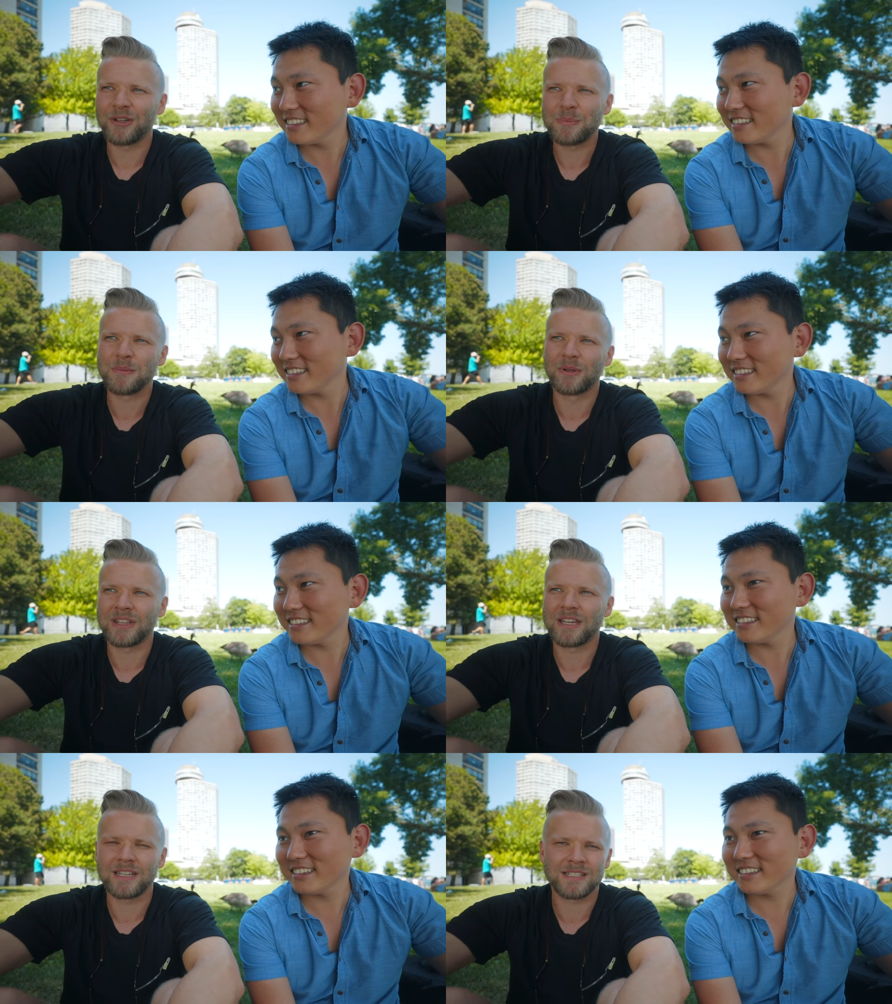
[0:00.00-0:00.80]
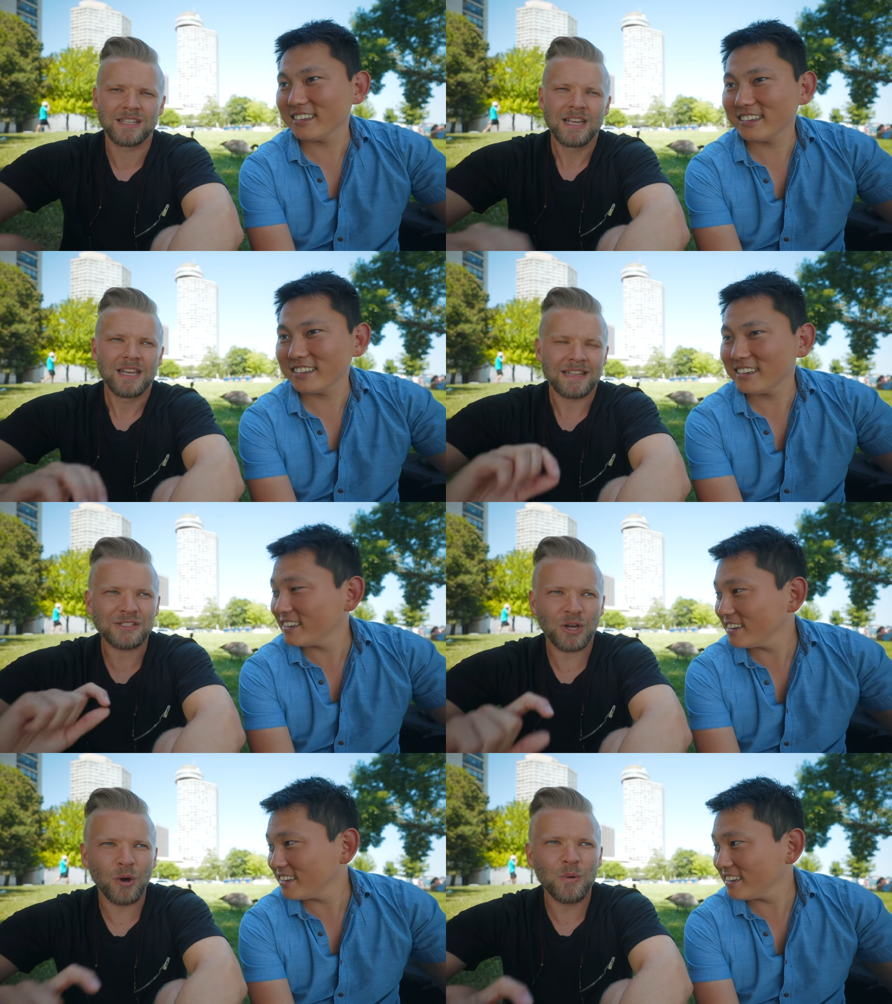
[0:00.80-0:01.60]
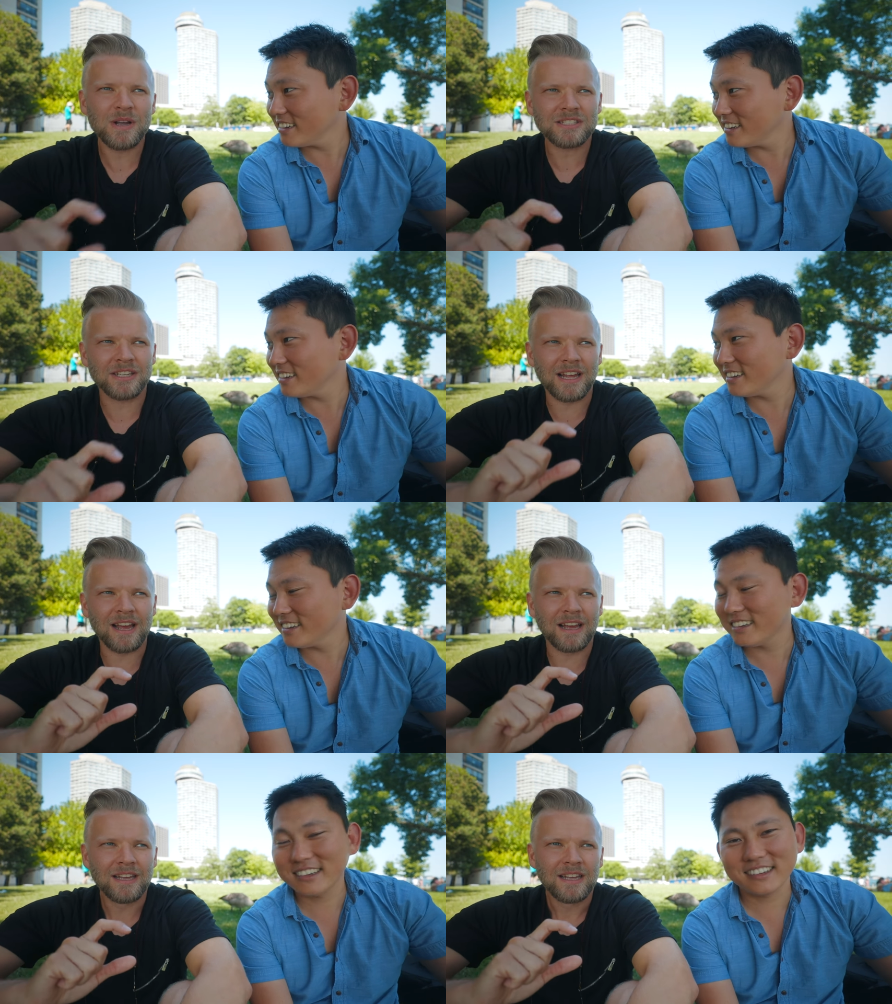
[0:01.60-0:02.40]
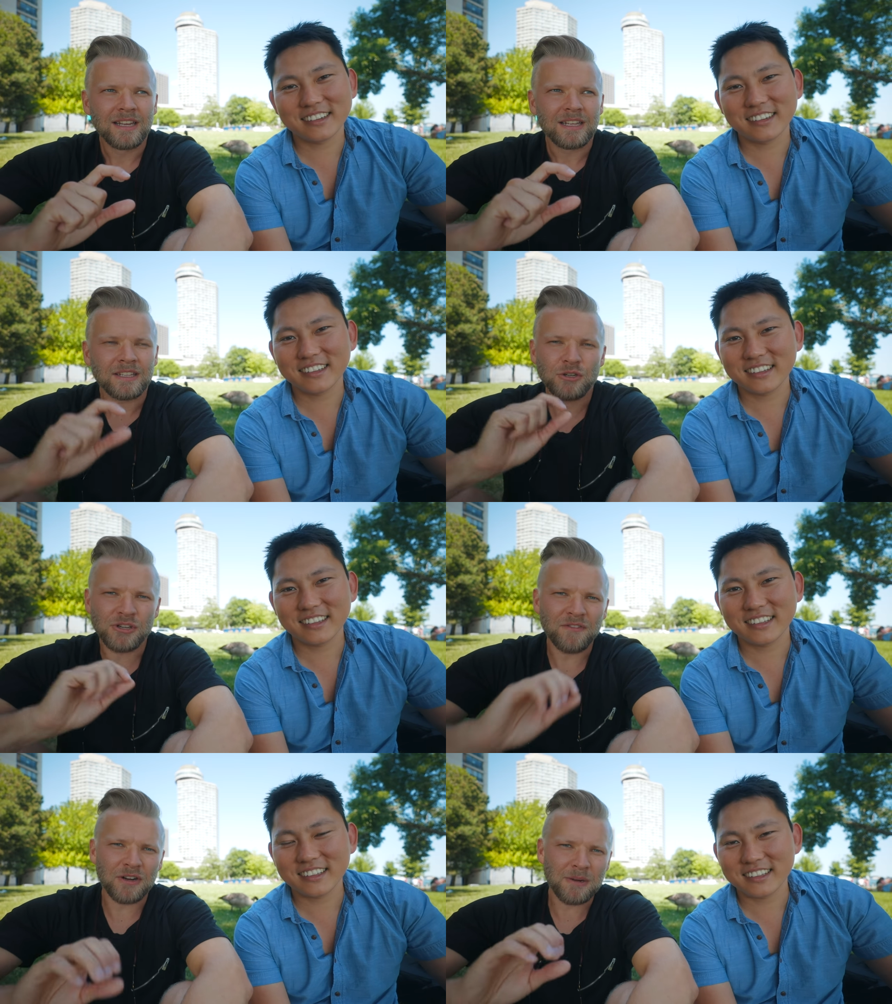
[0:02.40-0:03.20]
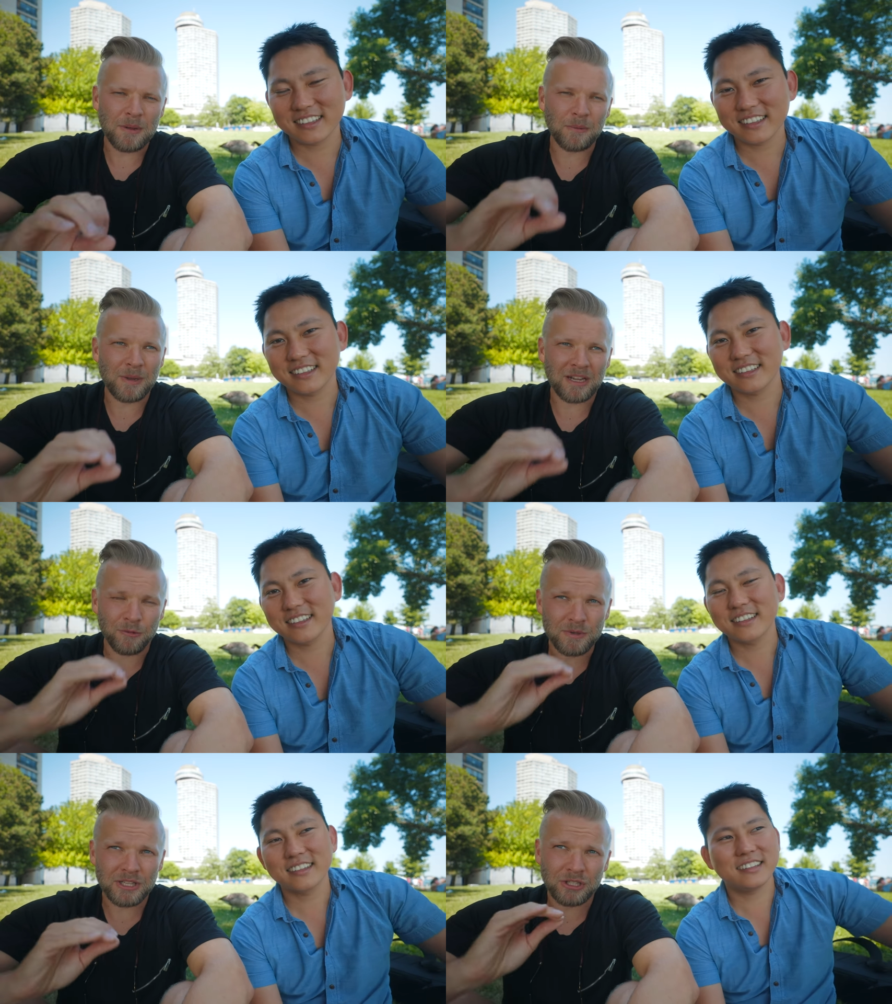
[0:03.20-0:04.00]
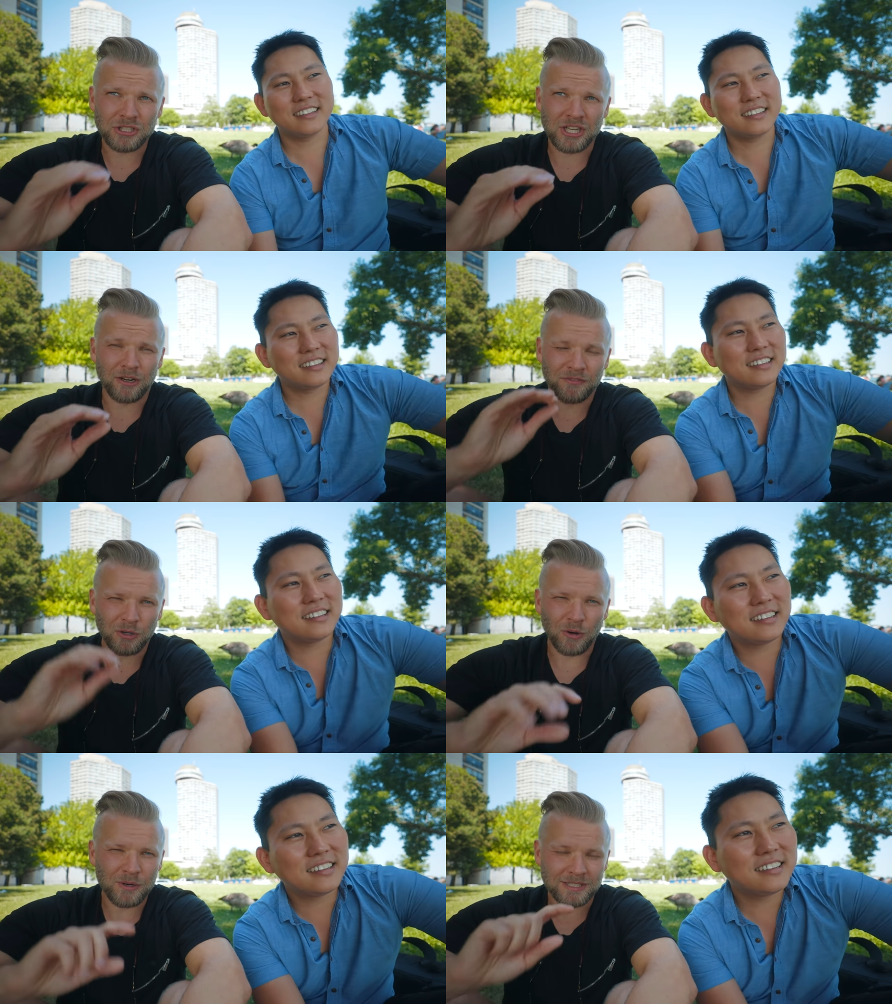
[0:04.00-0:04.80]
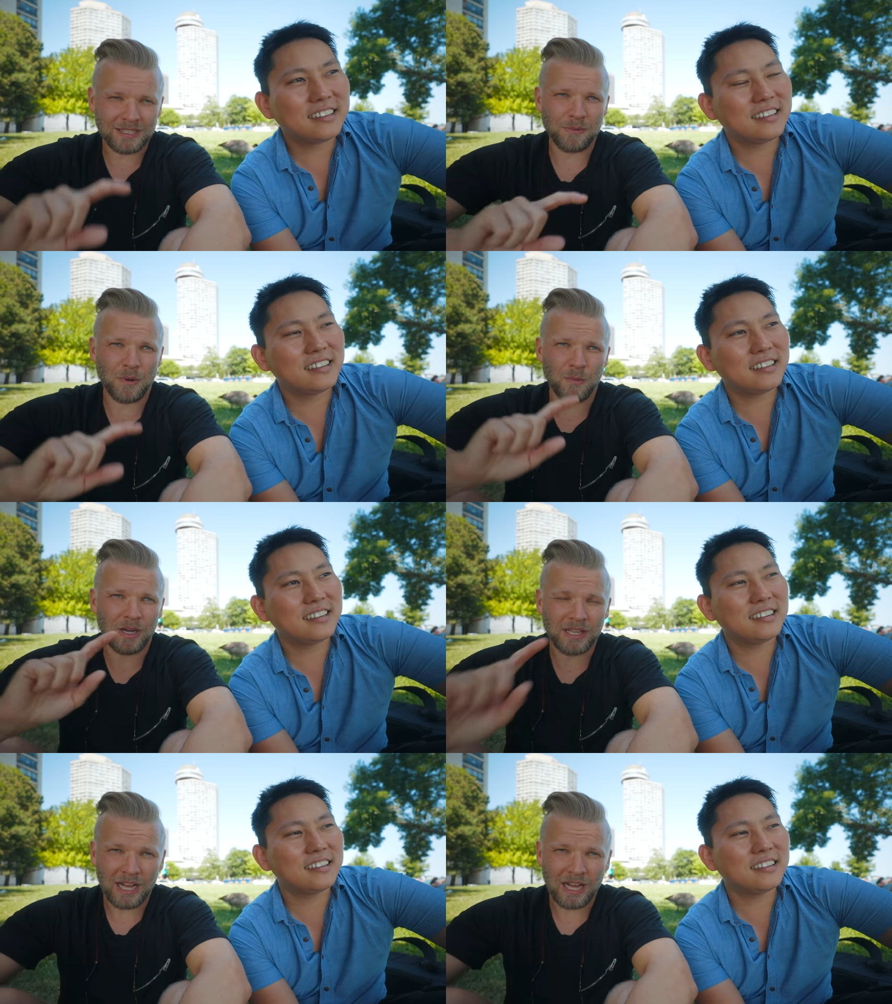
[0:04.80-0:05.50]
Speaker 1: other people think because that's always gonna, you're never gonna be able to make a really good channel if you're always thinking about what